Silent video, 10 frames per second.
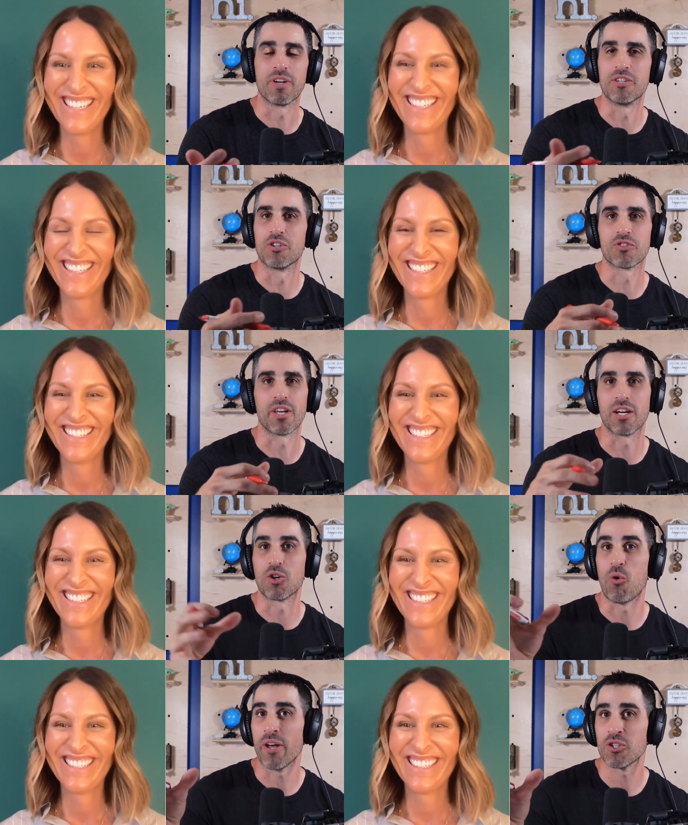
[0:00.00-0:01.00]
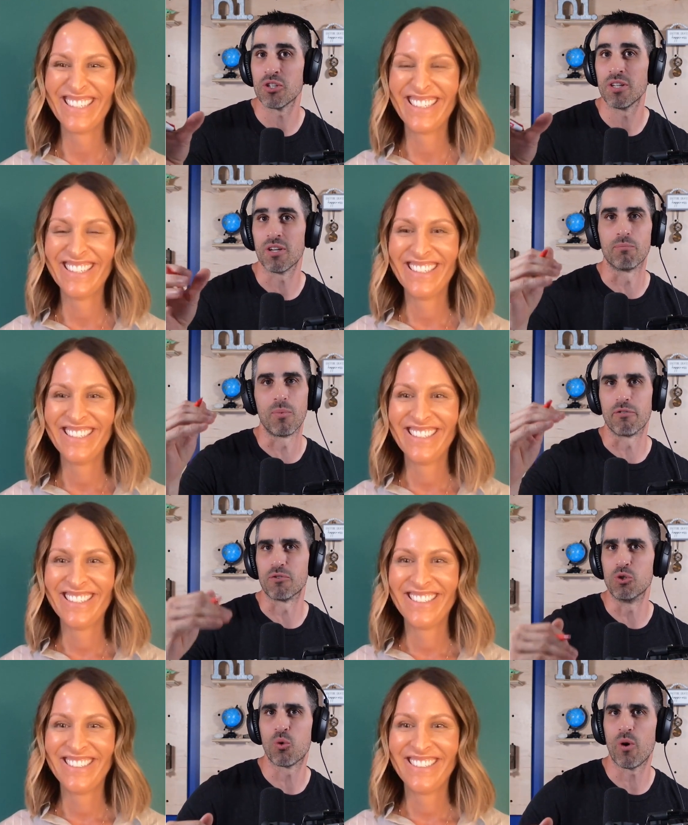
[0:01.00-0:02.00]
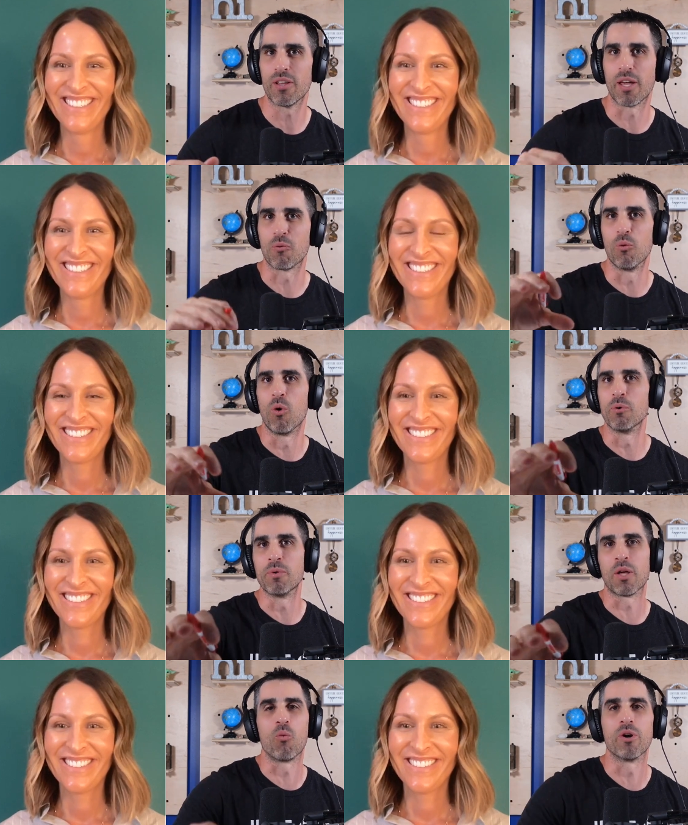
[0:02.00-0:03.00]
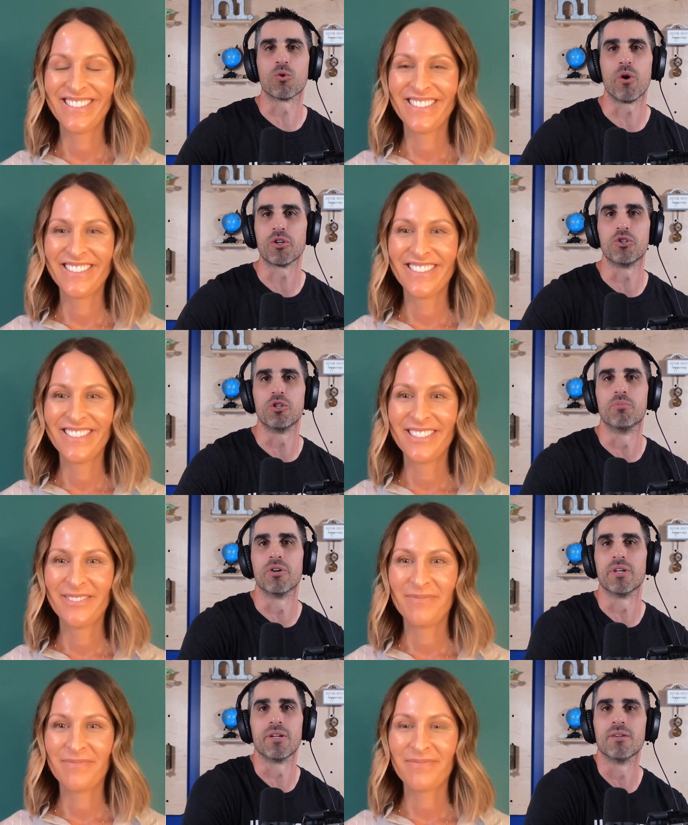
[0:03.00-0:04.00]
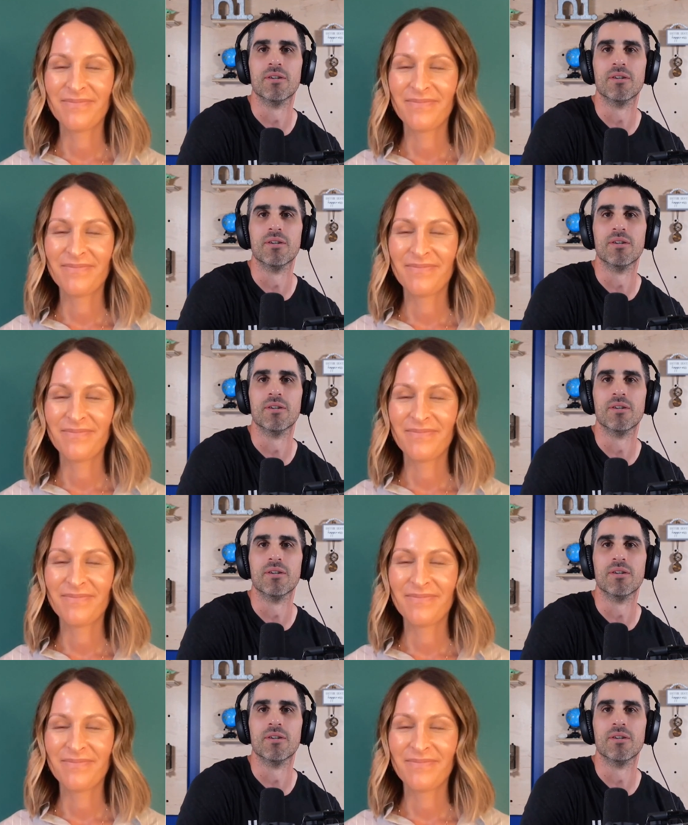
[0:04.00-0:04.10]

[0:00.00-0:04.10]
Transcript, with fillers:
Speaker 1: Just like a question, a, a few questions. Like what, what would be like one question you'd put in?